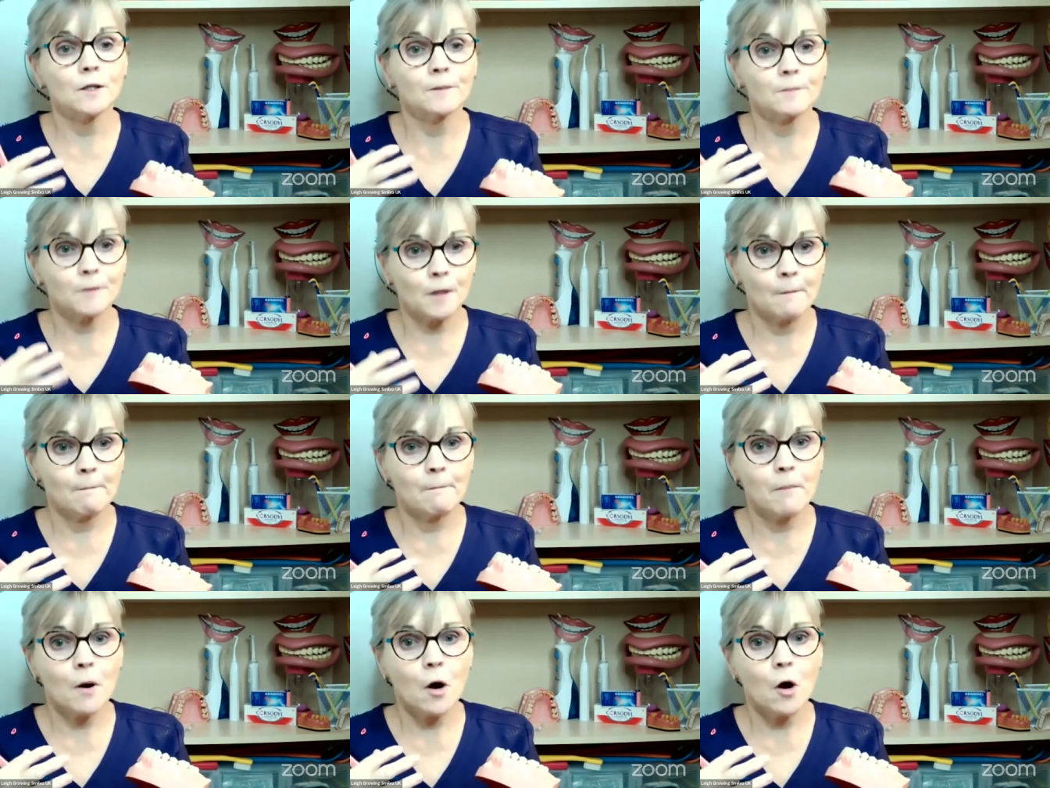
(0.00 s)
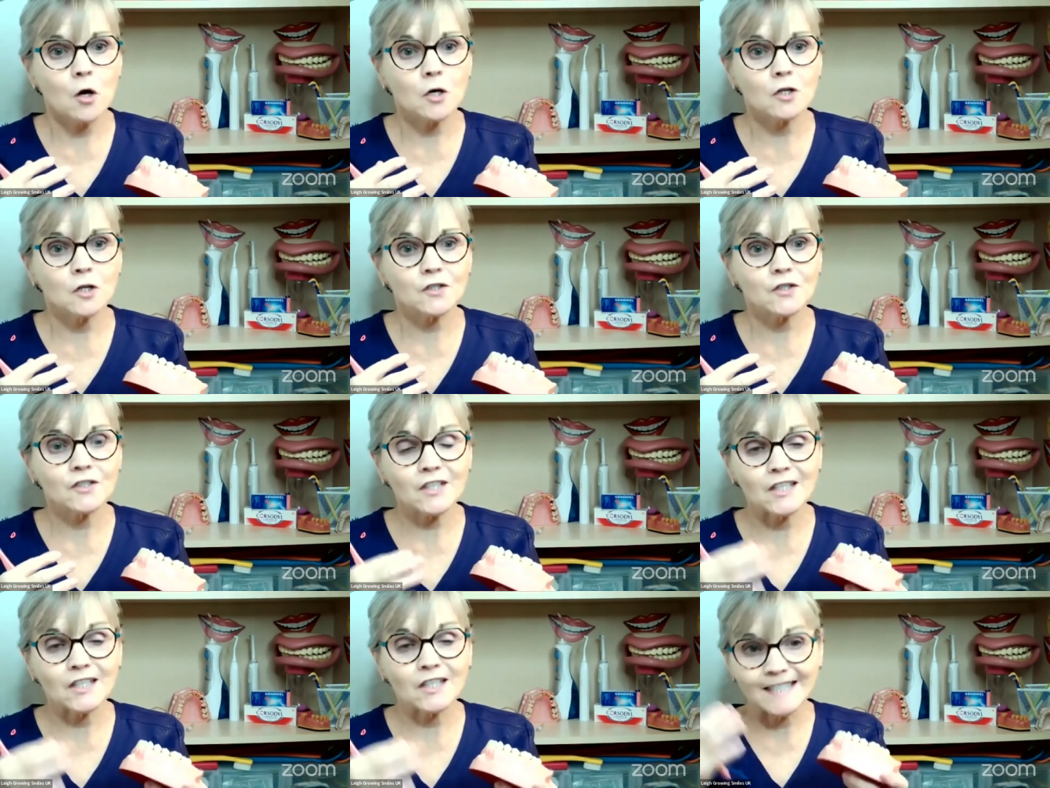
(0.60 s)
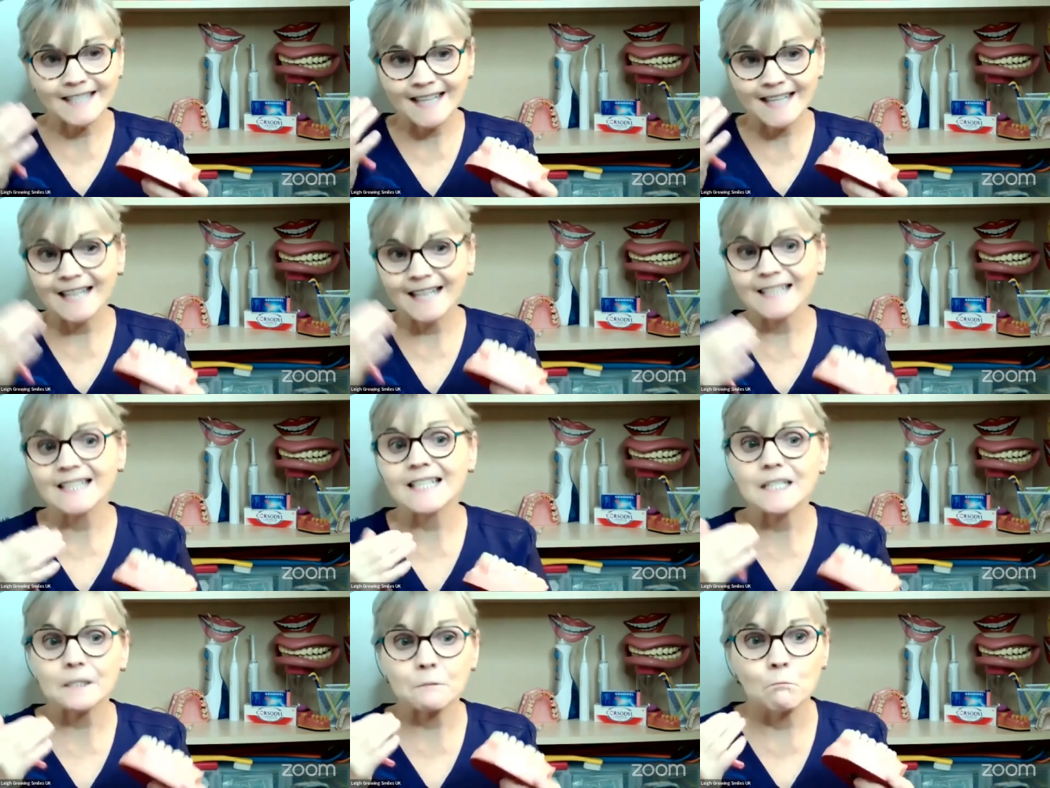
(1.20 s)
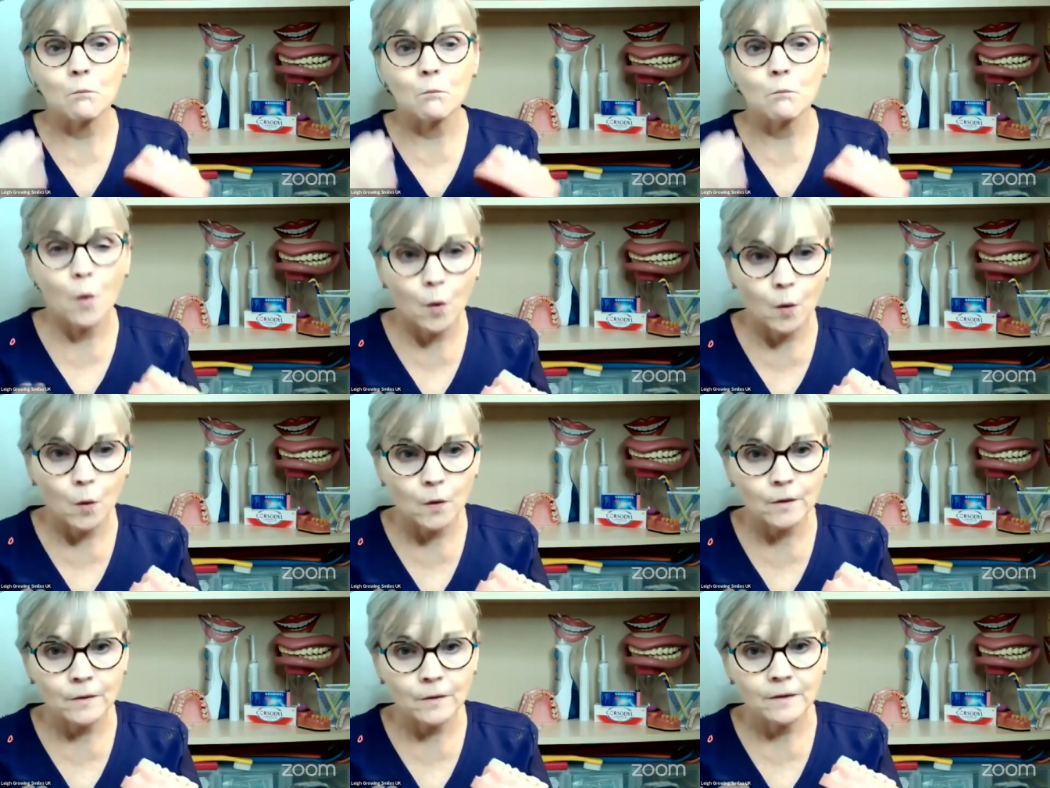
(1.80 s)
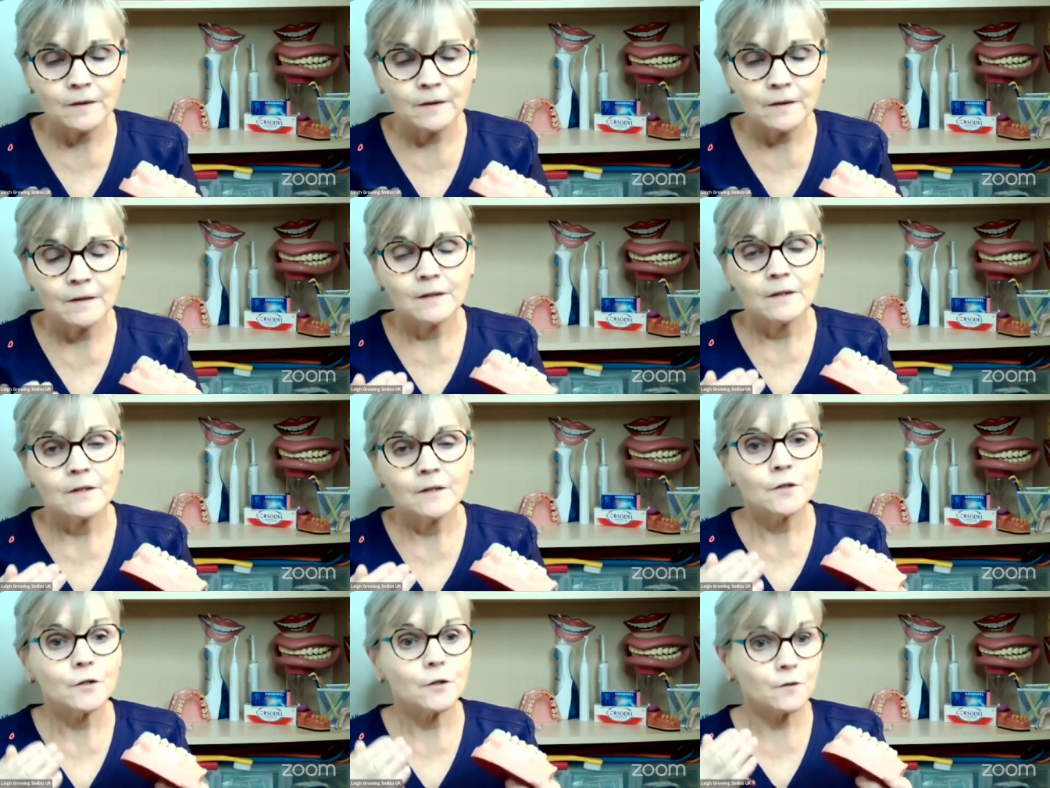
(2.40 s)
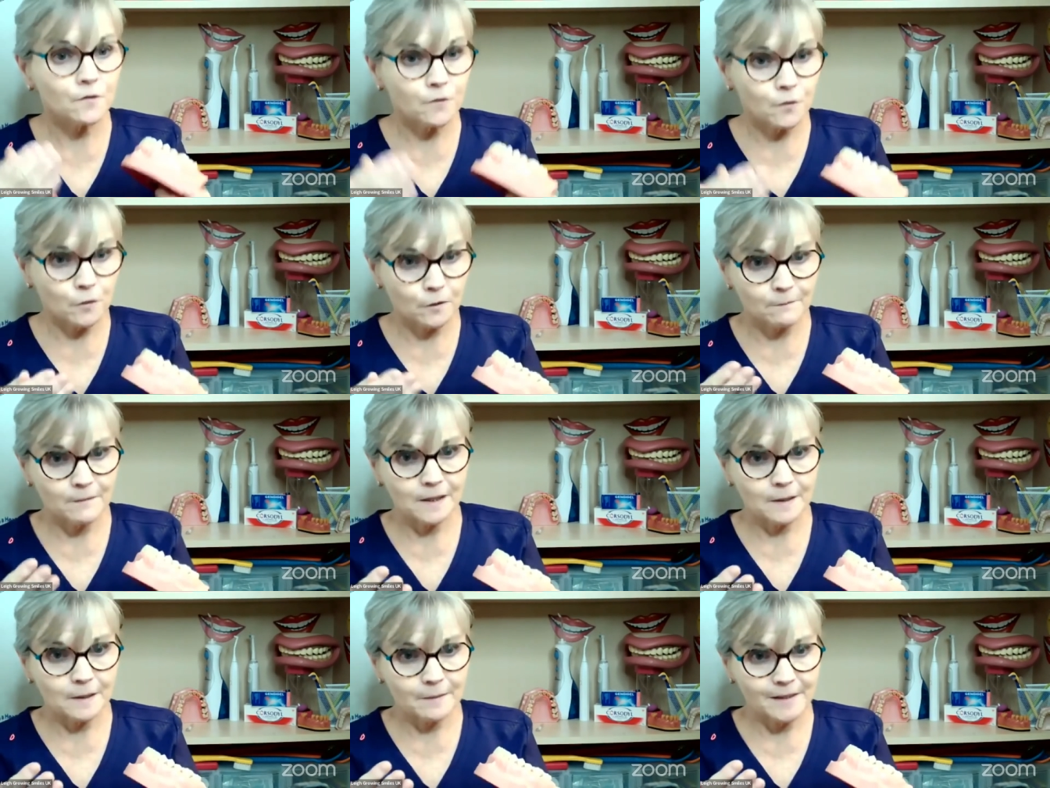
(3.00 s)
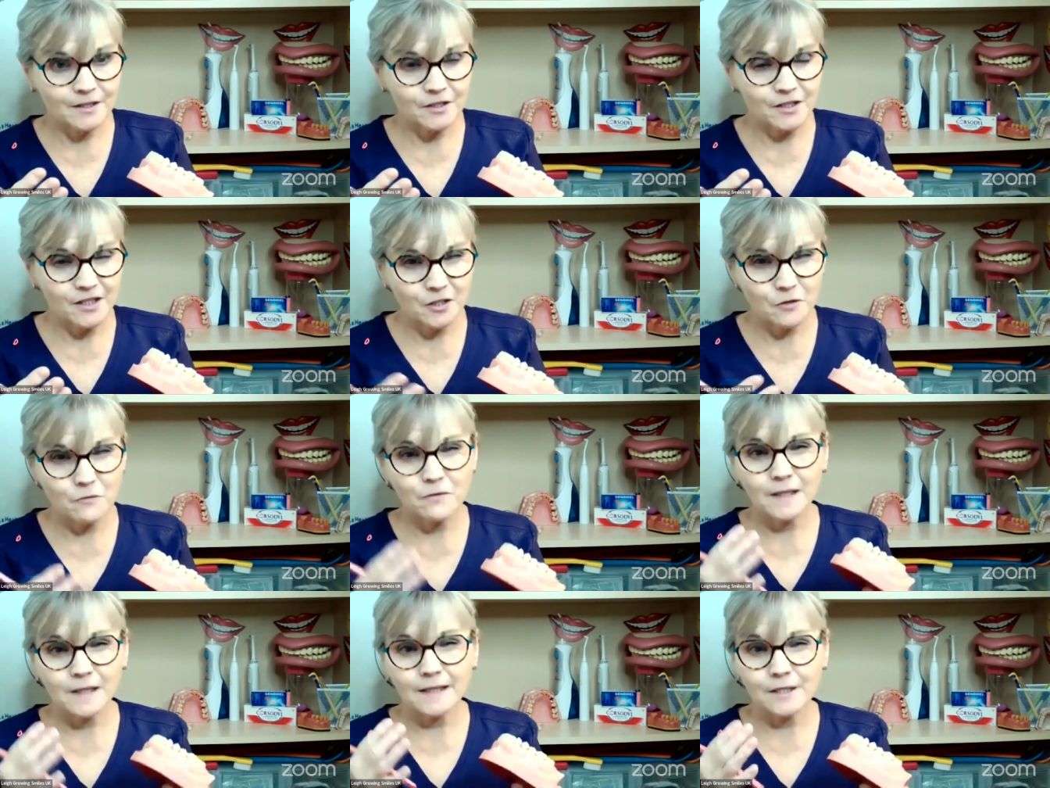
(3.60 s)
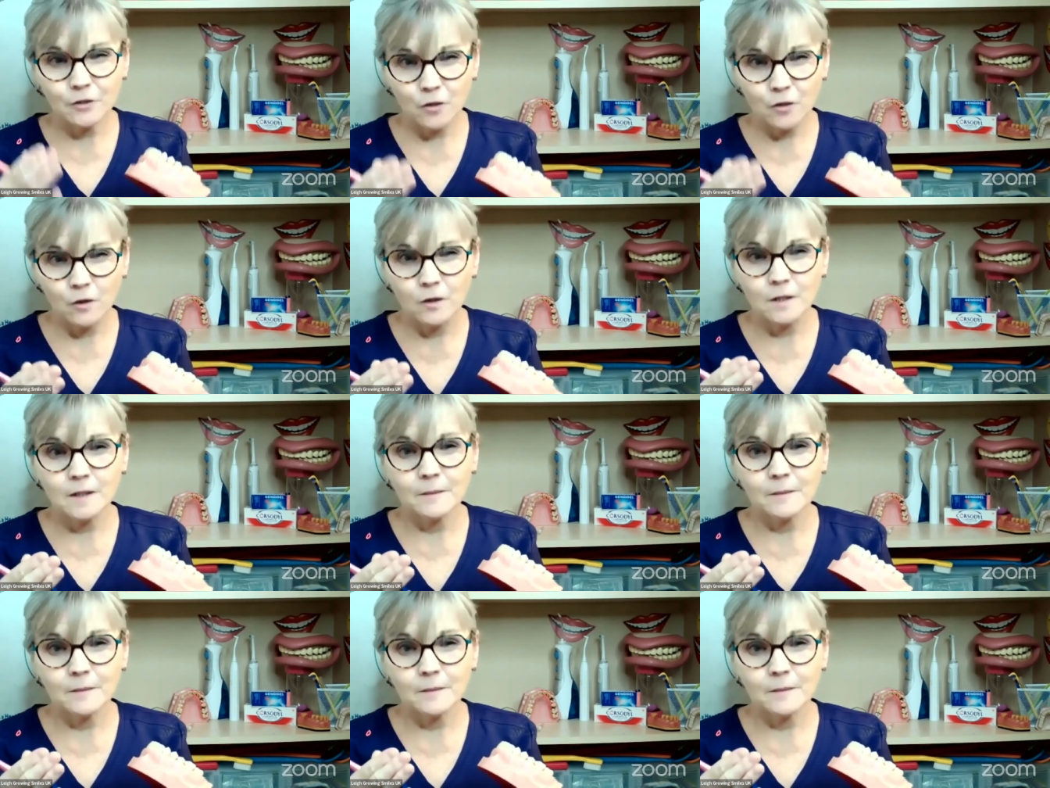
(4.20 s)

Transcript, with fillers: them gum pockets until it's more than four millimeters. They don't really talk